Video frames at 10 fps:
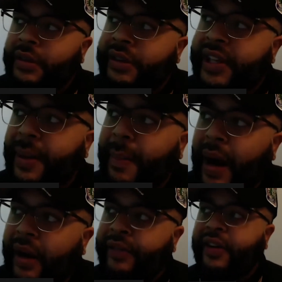The
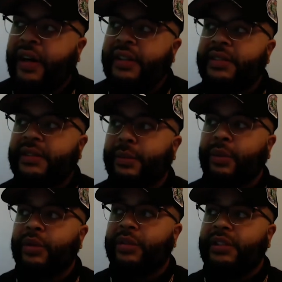amount of
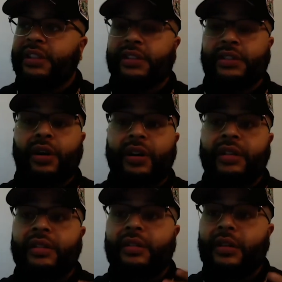customers that
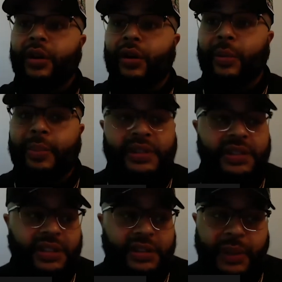started, the
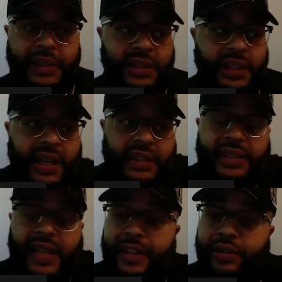business just basically got
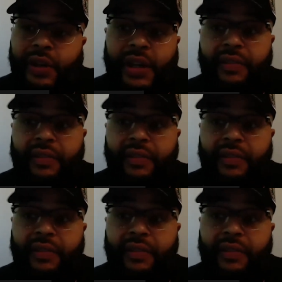saturated.